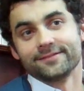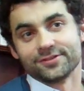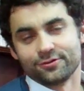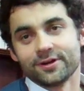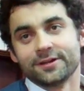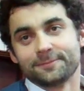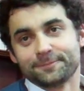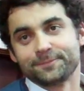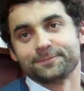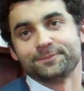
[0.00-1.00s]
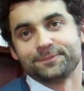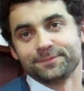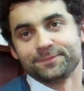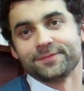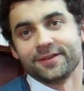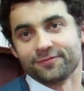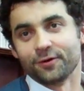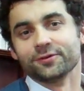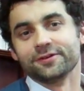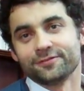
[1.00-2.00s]
Degree. If
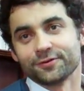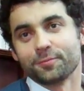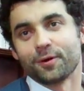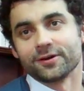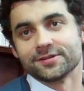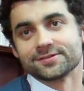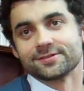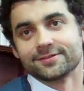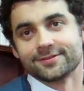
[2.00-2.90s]
only for the parties.